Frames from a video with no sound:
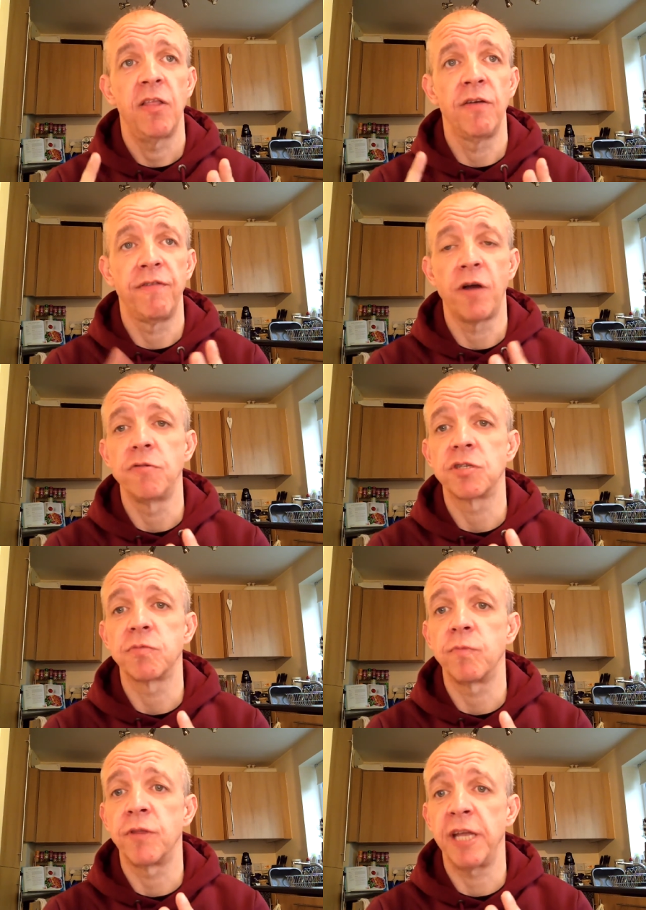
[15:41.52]
the
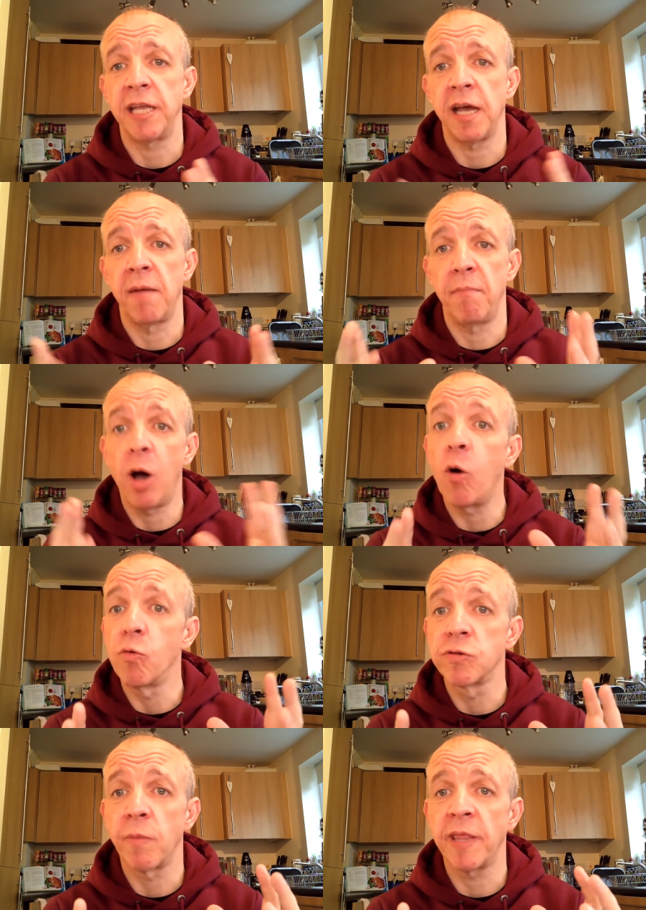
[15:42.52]
votes, the um,
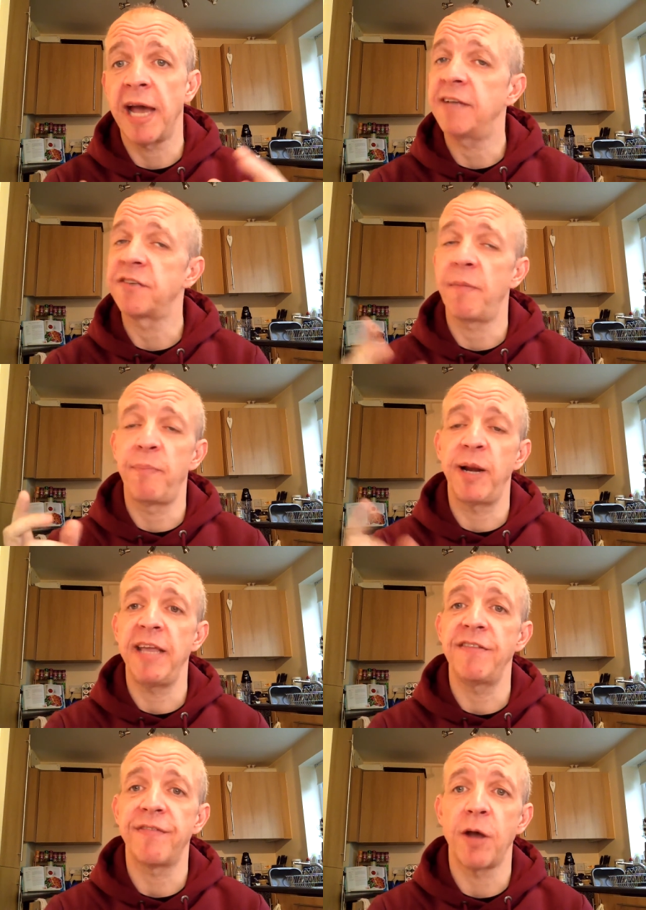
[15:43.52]
polls will be there. So
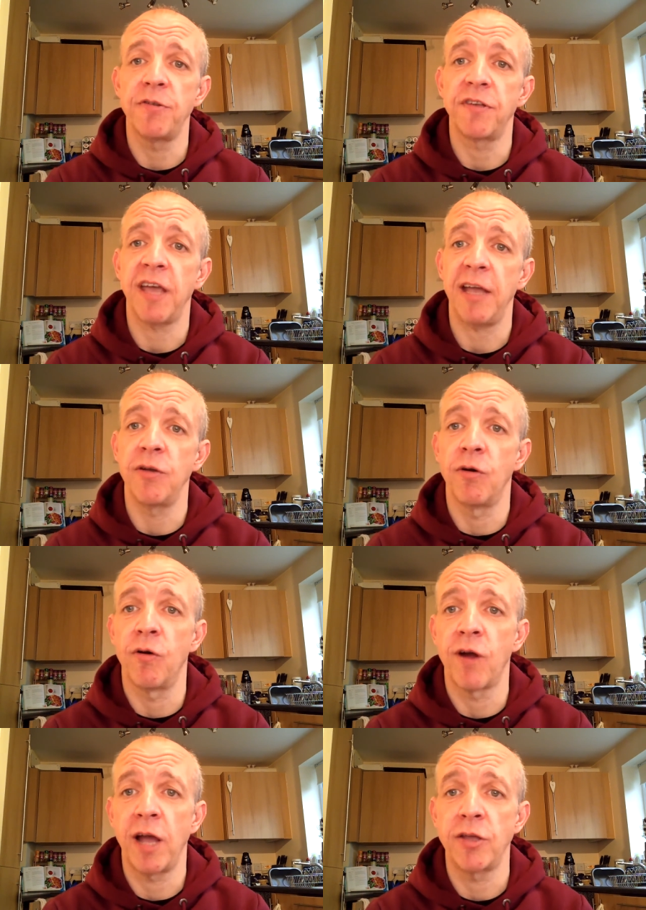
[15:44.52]
please vote to get
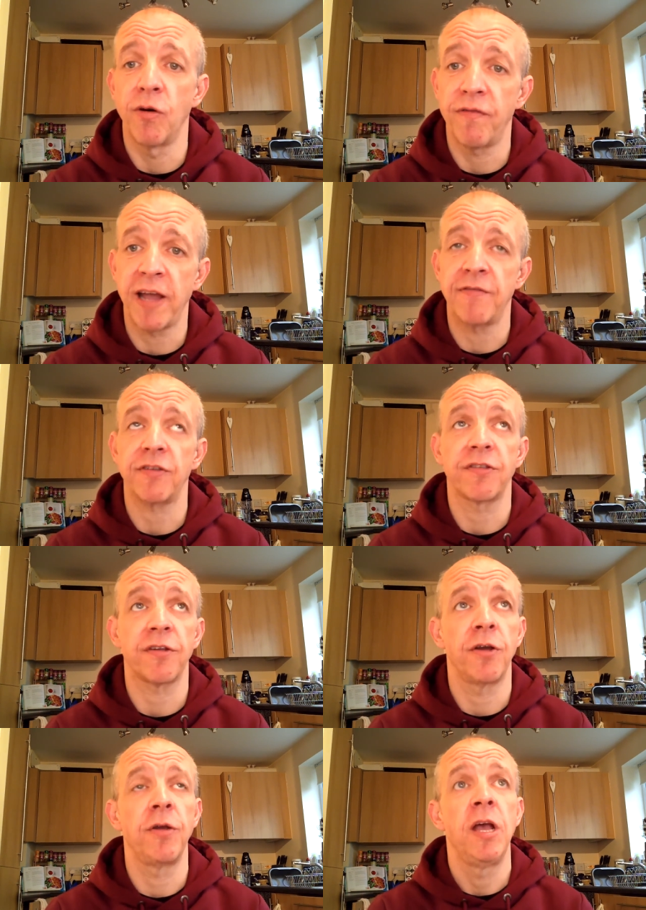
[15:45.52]
your uh, your favourites
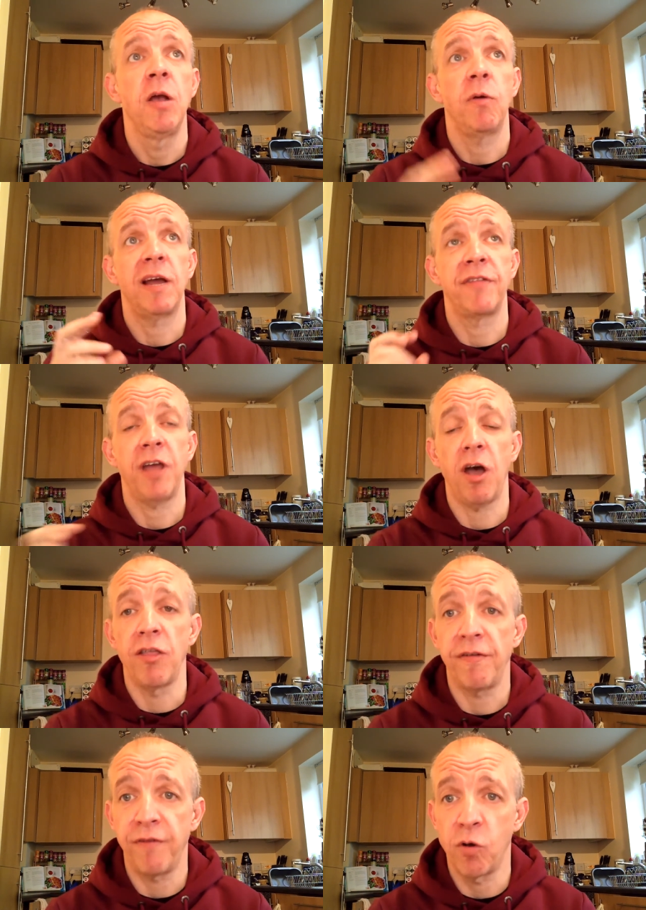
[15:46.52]
through. We'll have the
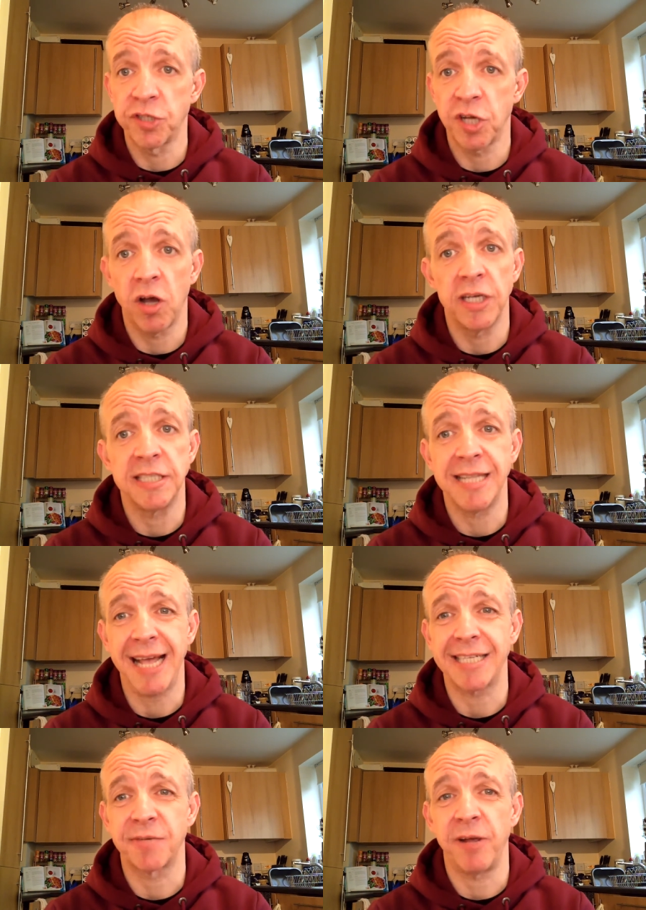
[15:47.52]
other four ties
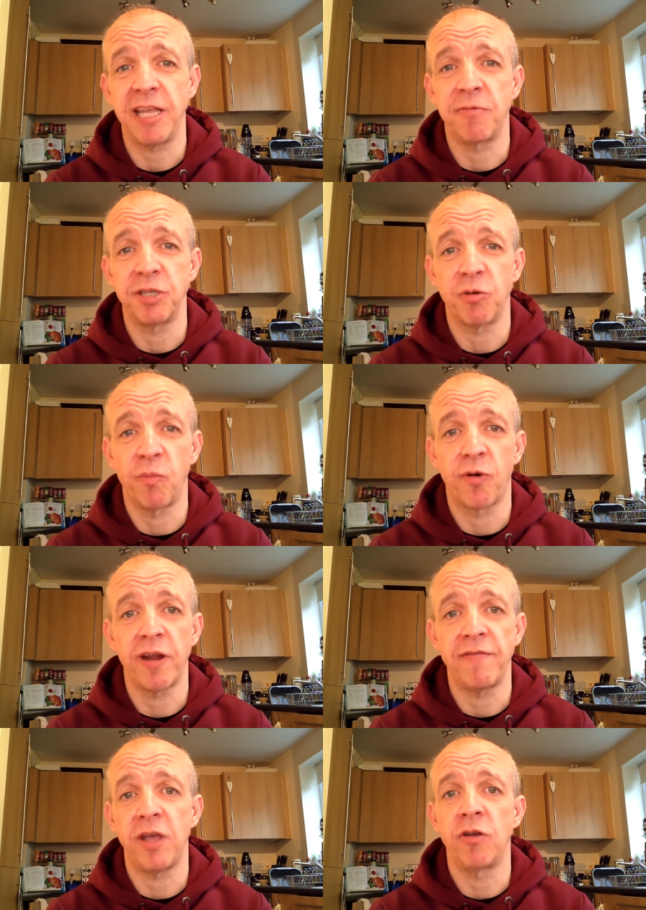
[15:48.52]
next week, which we'll
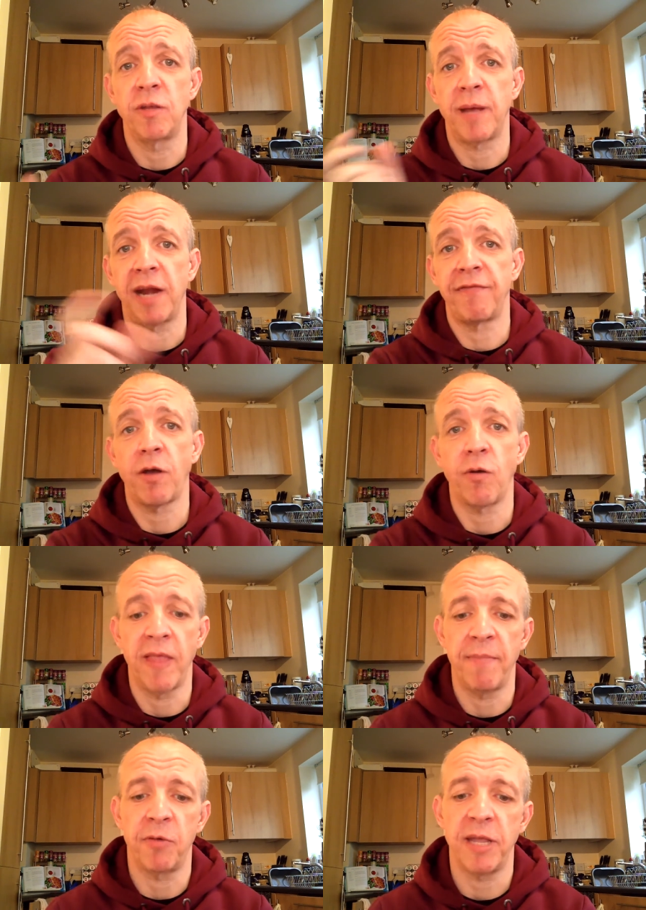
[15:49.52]
preview. You'll be able to vote on
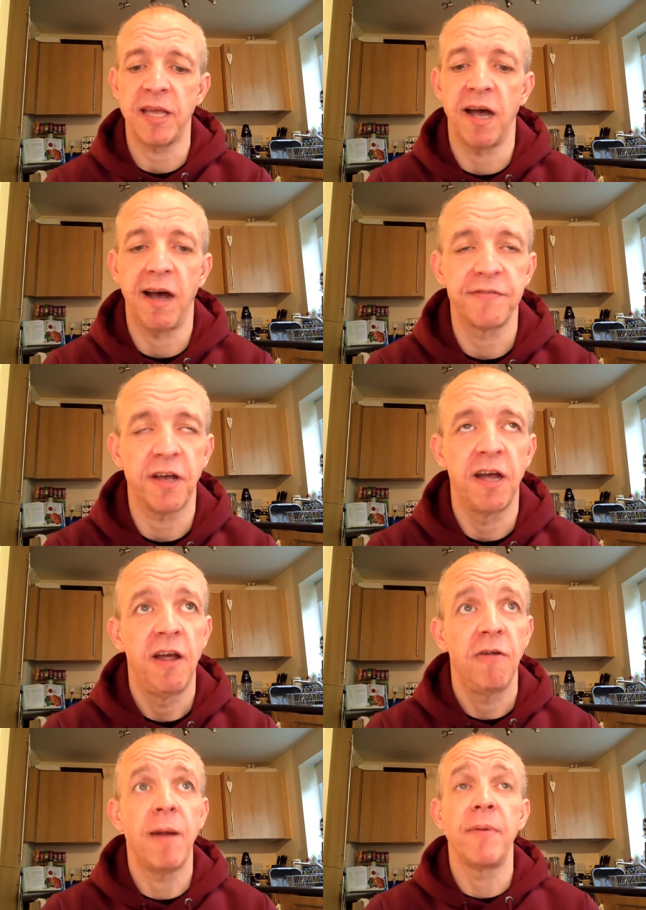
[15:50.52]
them the week after.
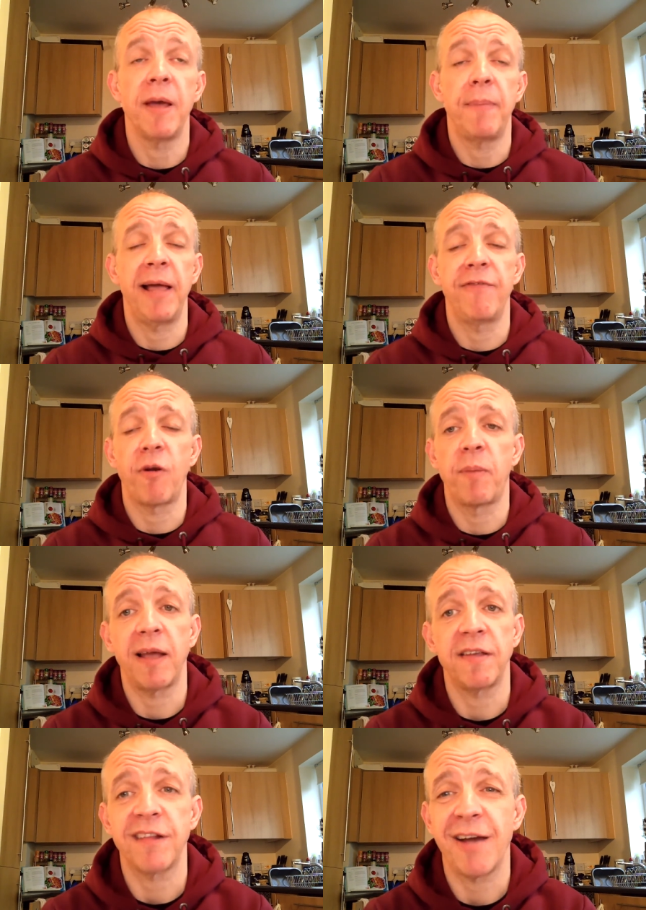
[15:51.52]
Remember, they're playing for a
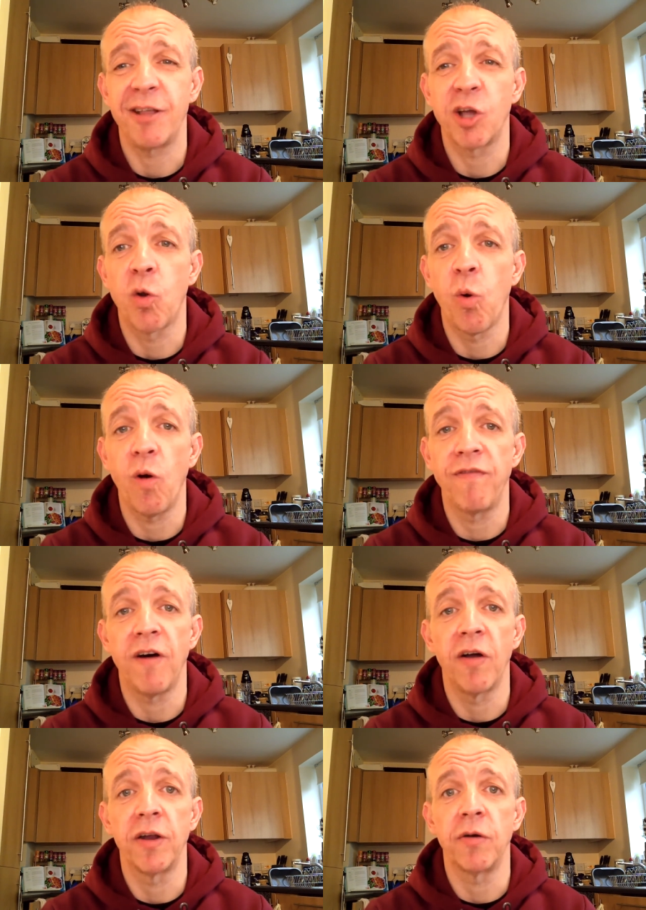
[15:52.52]
place now in the
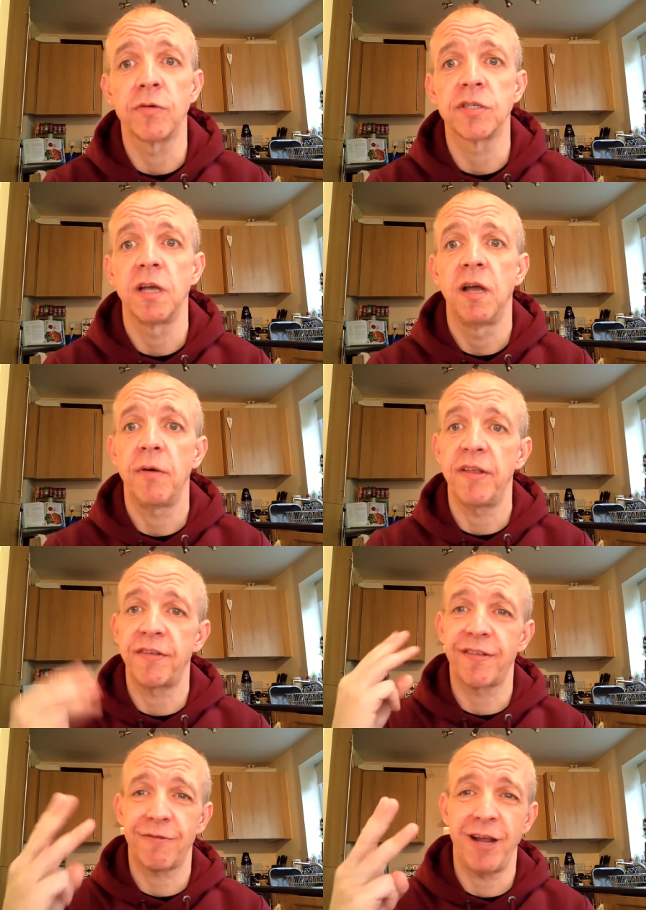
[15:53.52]
quarterfinals, where
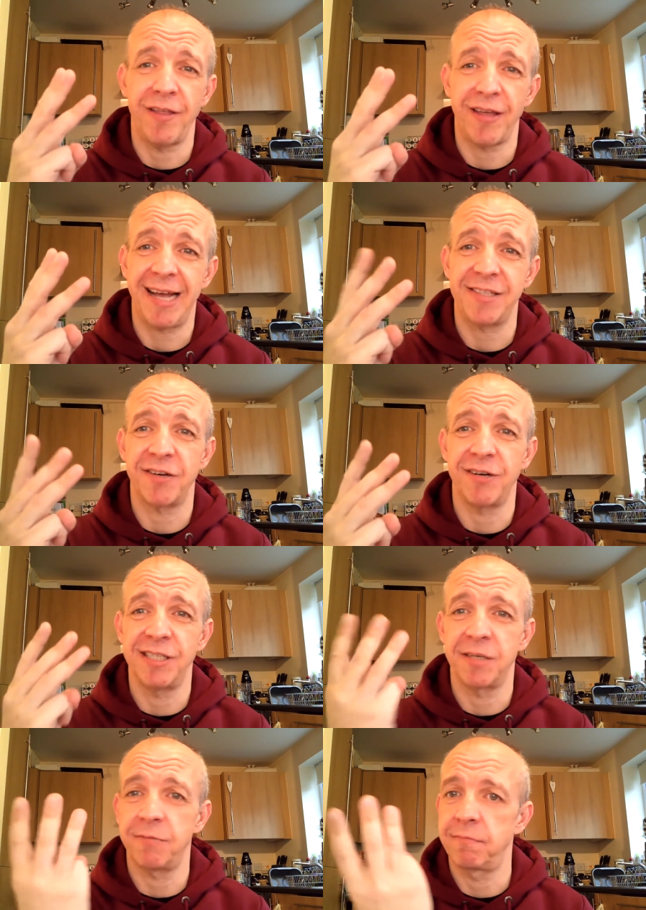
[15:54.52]
there's three other
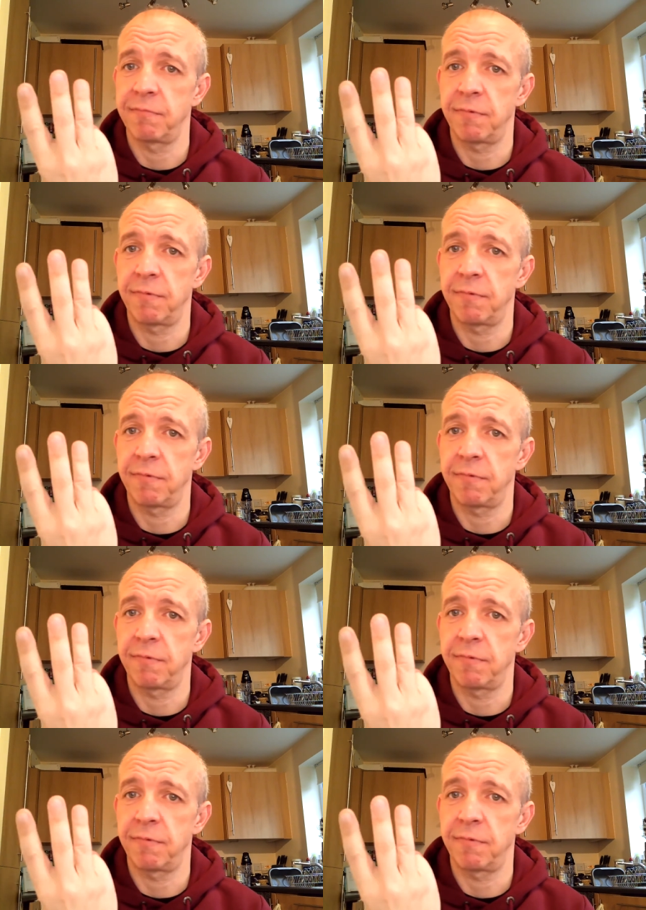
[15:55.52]
categories that